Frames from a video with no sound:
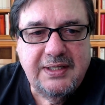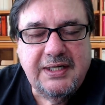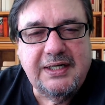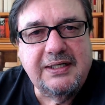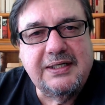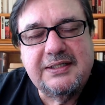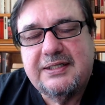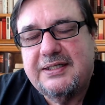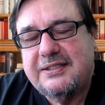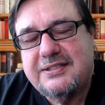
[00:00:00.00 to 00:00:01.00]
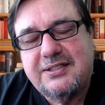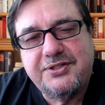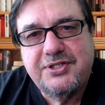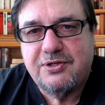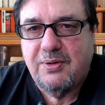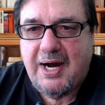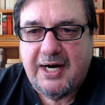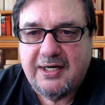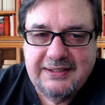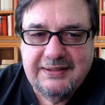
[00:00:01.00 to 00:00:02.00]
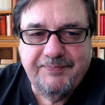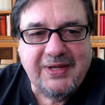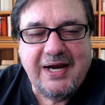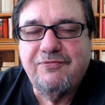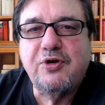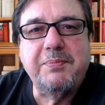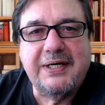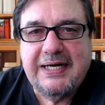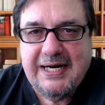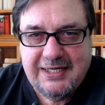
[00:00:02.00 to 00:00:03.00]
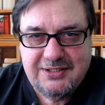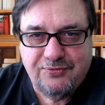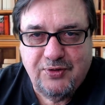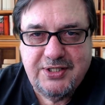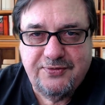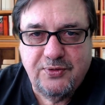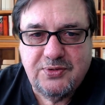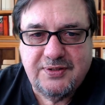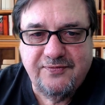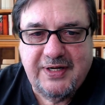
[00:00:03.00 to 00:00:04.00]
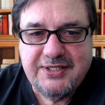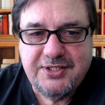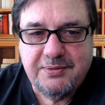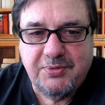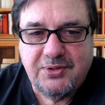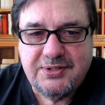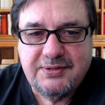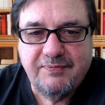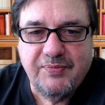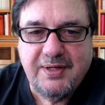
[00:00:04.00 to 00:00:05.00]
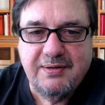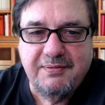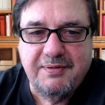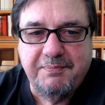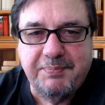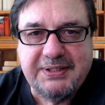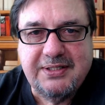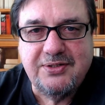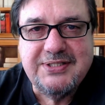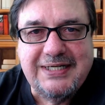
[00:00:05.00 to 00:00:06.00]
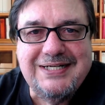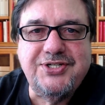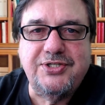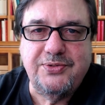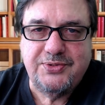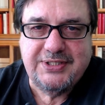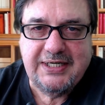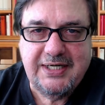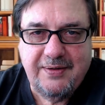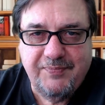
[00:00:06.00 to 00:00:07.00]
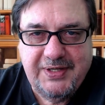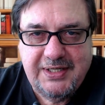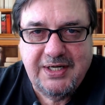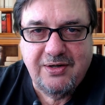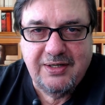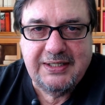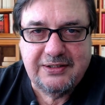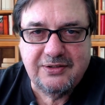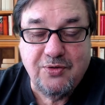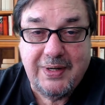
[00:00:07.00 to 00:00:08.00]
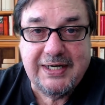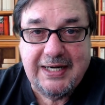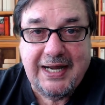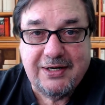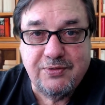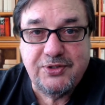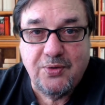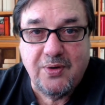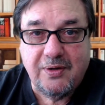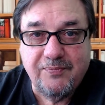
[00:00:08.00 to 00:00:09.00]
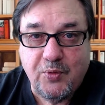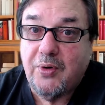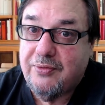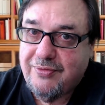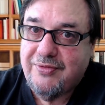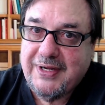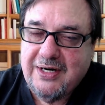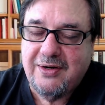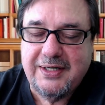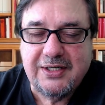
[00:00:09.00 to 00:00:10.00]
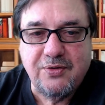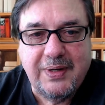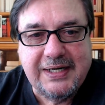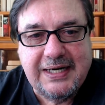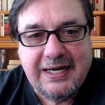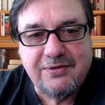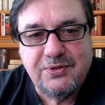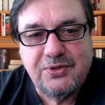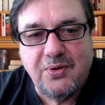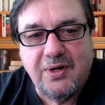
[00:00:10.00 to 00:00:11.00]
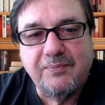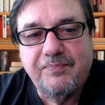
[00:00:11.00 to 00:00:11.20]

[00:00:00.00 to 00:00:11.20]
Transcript: And it's such a crock. Everybody has fresh fruits and vegetables. But there's issues here in Cuenca, Ecuador, or there in Cuenca, Ecuador.